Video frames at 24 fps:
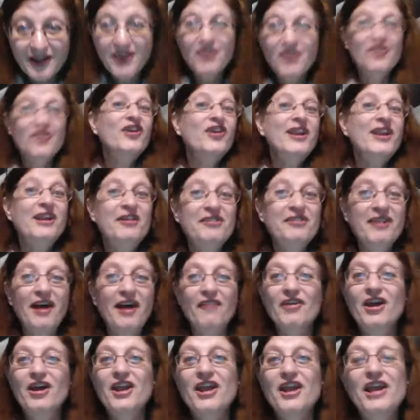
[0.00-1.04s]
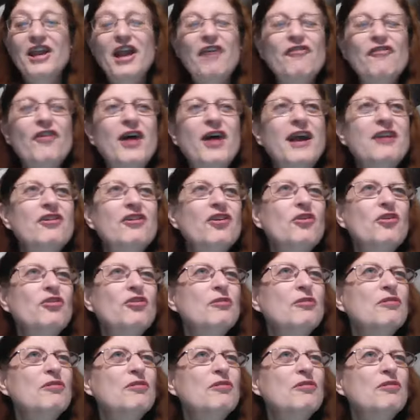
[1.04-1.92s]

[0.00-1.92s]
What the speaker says: Treat yourself. You know, if I do some